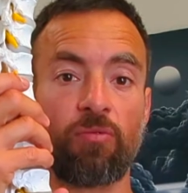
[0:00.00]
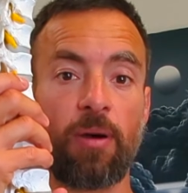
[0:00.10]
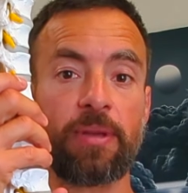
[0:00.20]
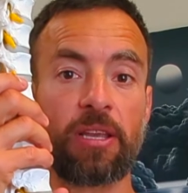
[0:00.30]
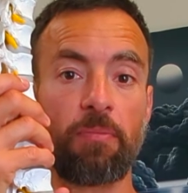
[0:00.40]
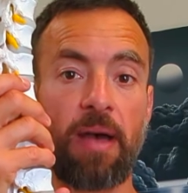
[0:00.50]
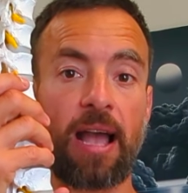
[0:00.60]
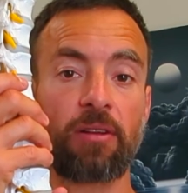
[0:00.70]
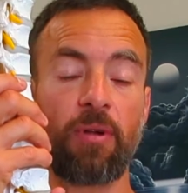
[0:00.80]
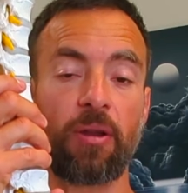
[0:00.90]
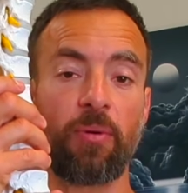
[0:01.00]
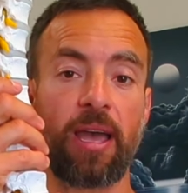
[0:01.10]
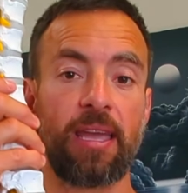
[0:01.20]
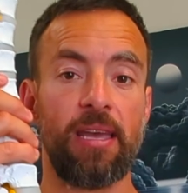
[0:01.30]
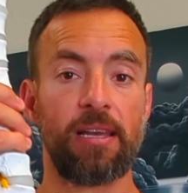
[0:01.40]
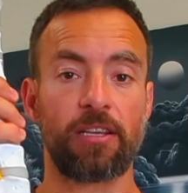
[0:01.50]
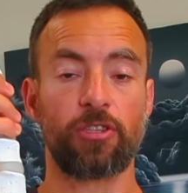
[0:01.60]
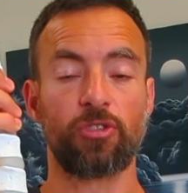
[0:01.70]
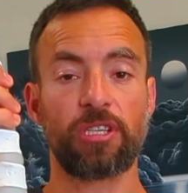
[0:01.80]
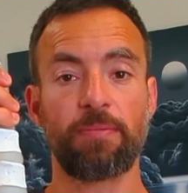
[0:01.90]
rubbing your back right away because
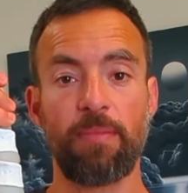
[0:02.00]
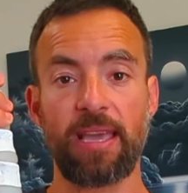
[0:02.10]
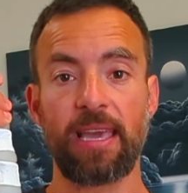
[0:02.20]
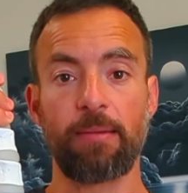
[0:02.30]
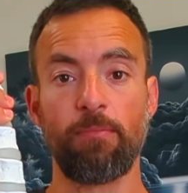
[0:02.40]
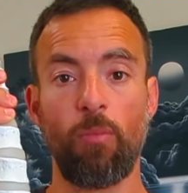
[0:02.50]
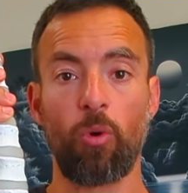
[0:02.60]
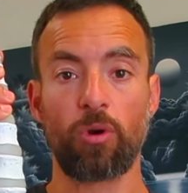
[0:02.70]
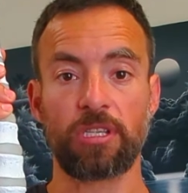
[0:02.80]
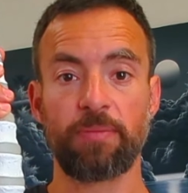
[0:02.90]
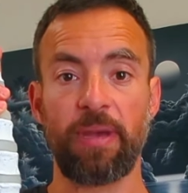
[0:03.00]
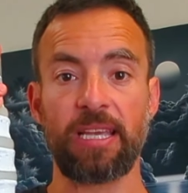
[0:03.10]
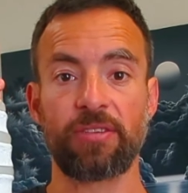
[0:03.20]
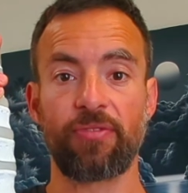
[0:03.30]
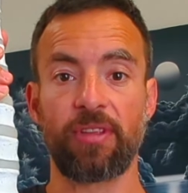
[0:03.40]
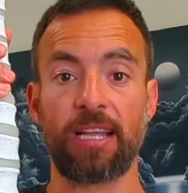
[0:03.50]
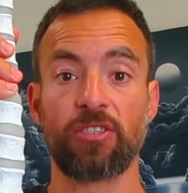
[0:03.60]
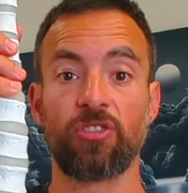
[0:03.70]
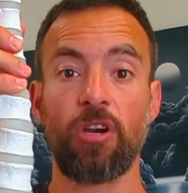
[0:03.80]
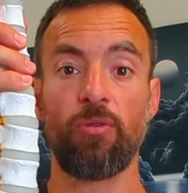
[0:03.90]
you're just making more space for that
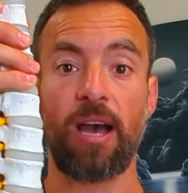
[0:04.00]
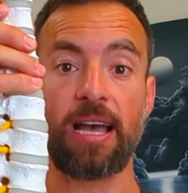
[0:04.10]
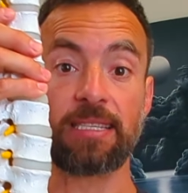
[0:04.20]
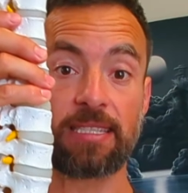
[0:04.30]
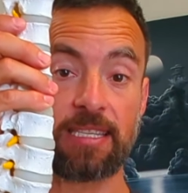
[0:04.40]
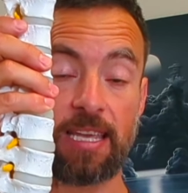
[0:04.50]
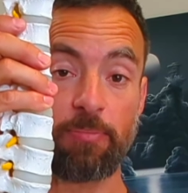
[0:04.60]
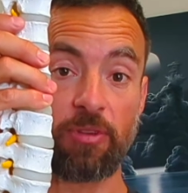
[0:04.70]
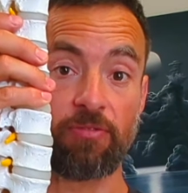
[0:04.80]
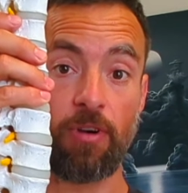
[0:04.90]
psoas to tip you